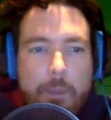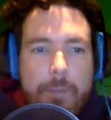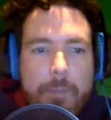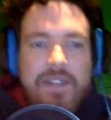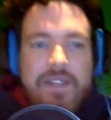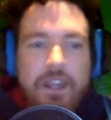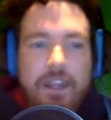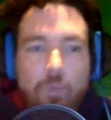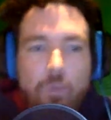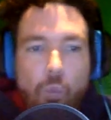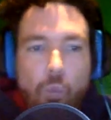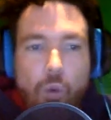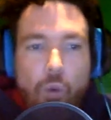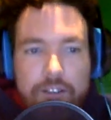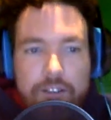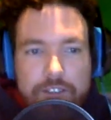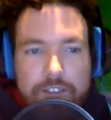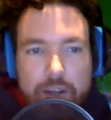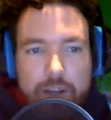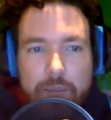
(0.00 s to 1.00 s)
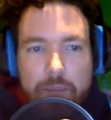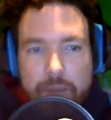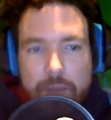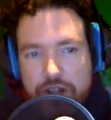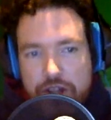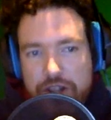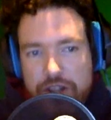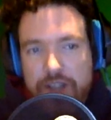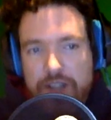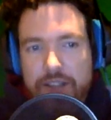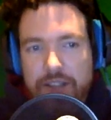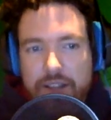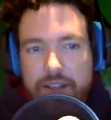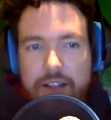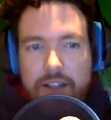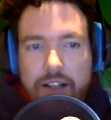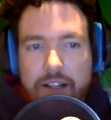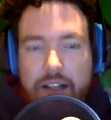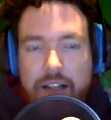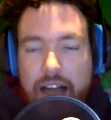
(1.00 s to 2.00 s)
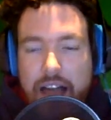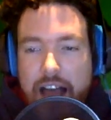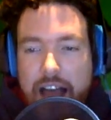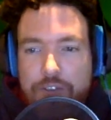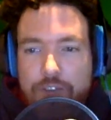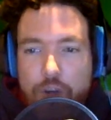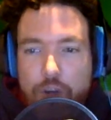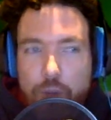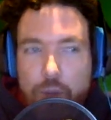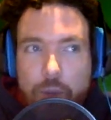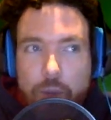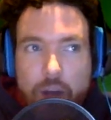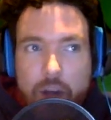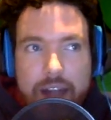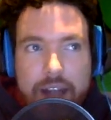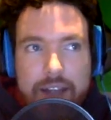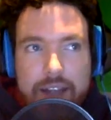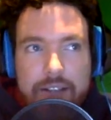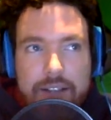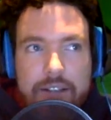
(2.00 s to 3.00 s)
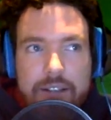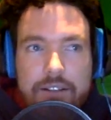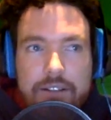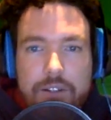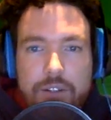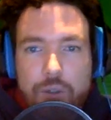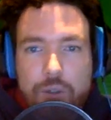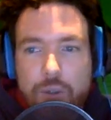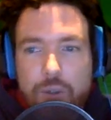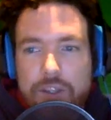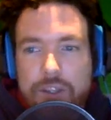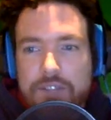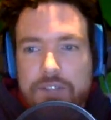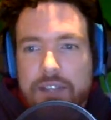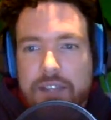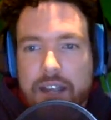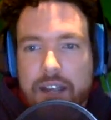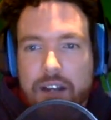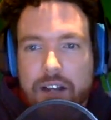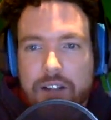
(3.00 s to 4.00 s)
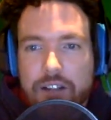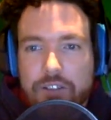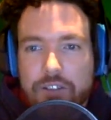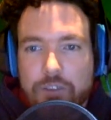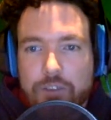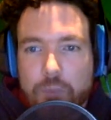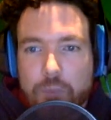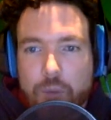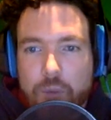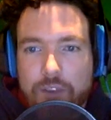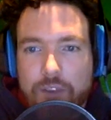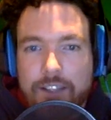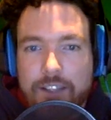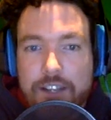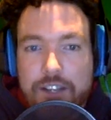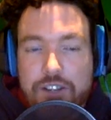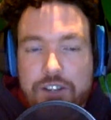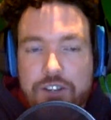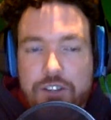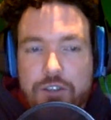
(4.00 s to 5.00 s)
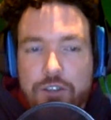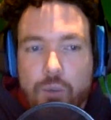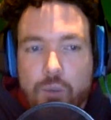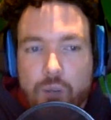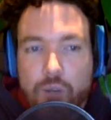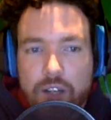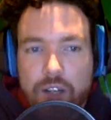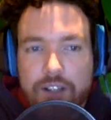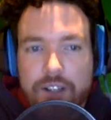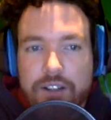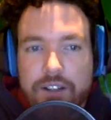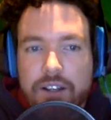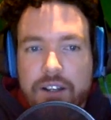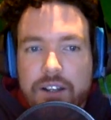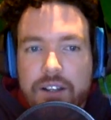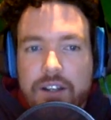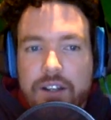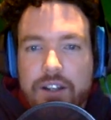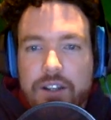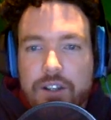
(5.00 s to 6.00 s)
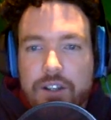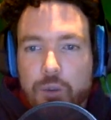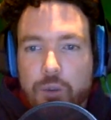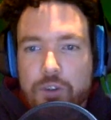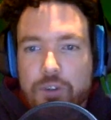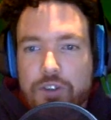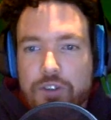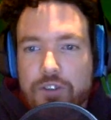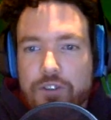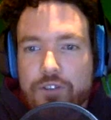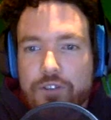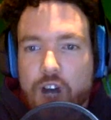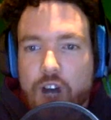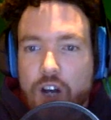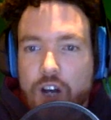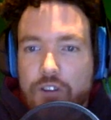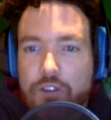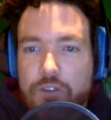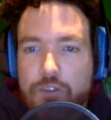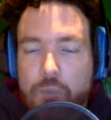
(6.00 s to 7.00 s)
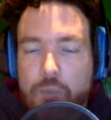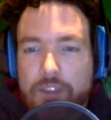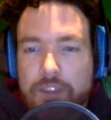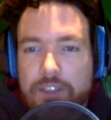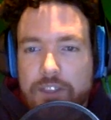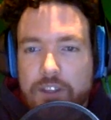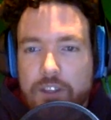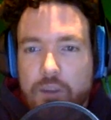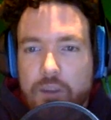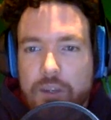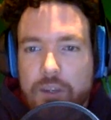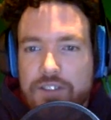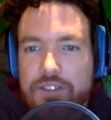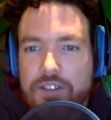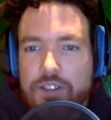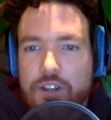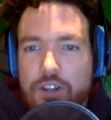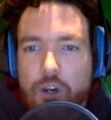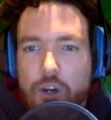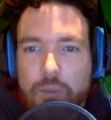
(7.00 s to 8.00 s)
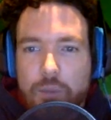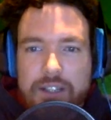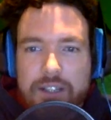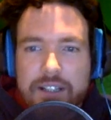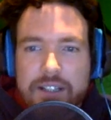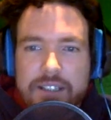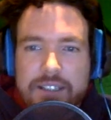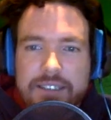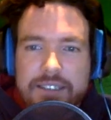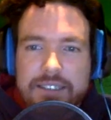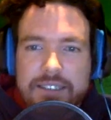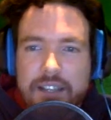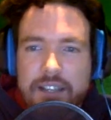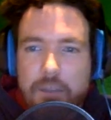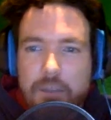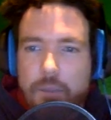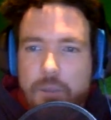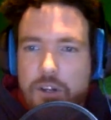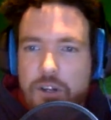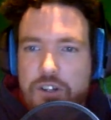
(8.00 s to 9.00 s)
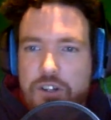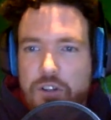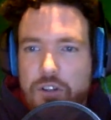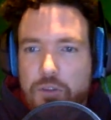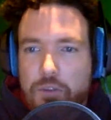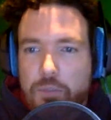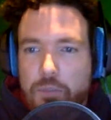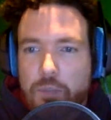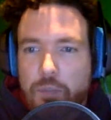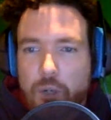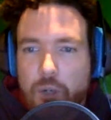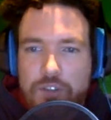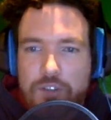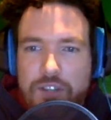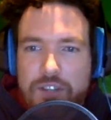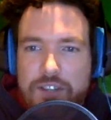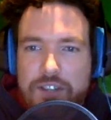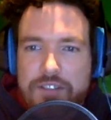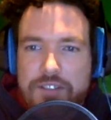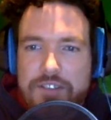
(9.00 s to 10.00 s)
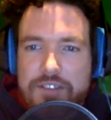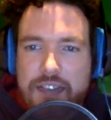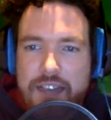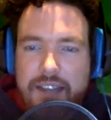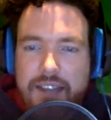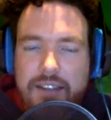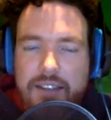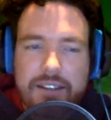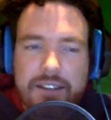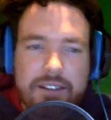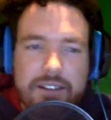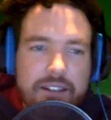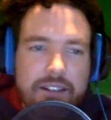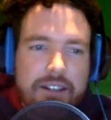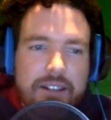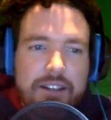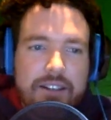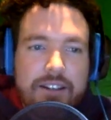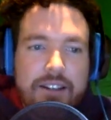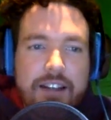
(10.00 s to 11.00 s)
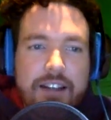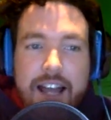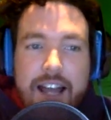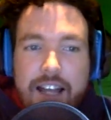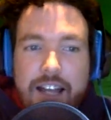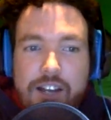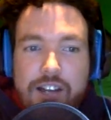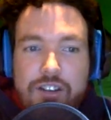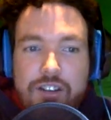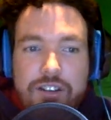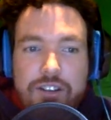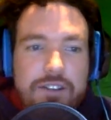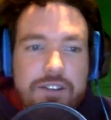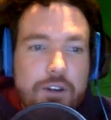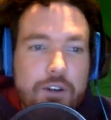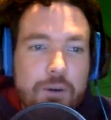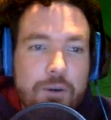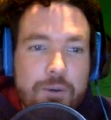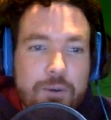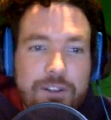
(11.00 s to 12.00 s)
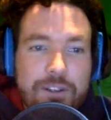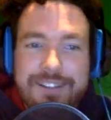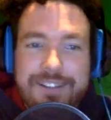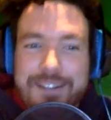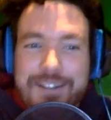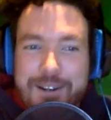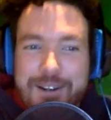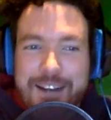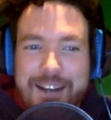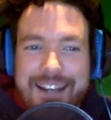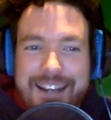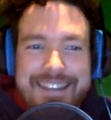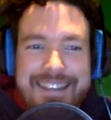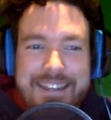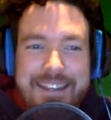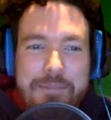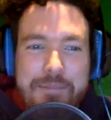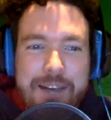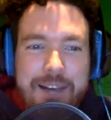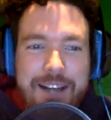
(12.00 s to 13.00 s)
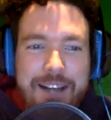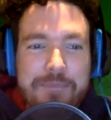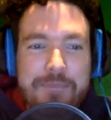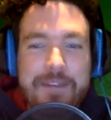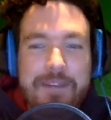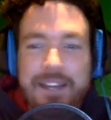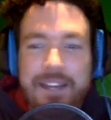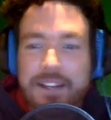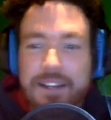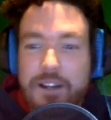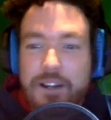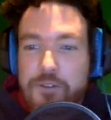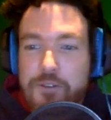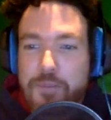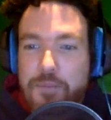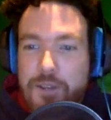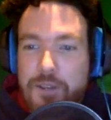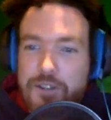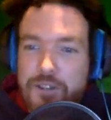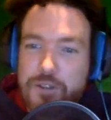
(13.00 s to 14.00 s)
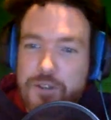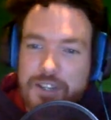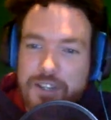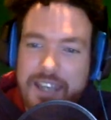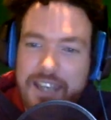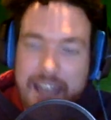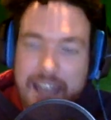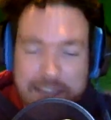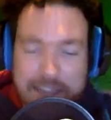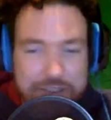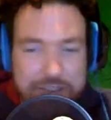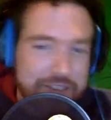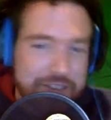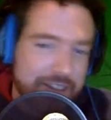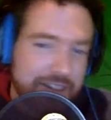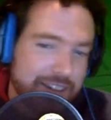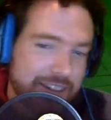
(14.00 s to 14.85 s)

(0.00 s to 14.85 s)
and one of them mentioned Clive O'Brien, who is a character from Revelations 1, who was involved with the Queen Zenobia and a bunch of those boats that sank. I actually don't really know anything about him, and our special guest